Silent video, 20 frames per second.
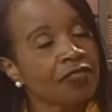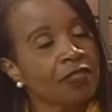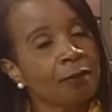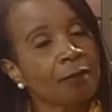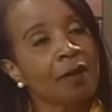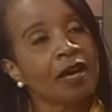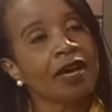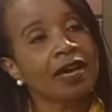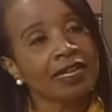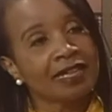the
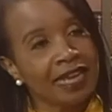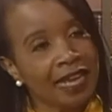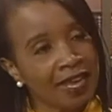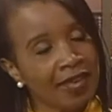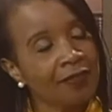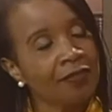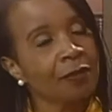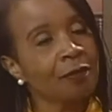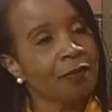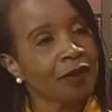mind
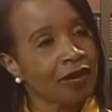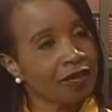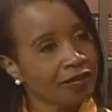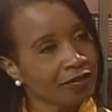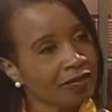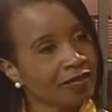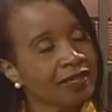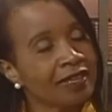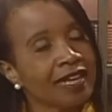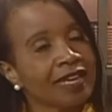and the
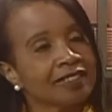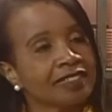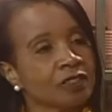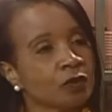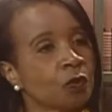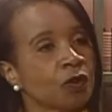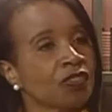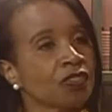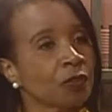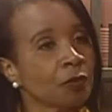body
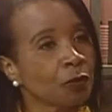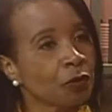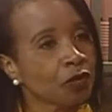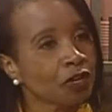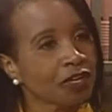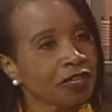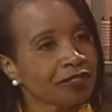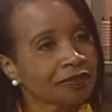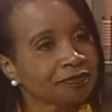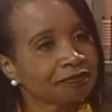connected with the
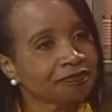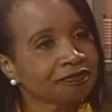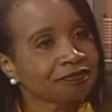book.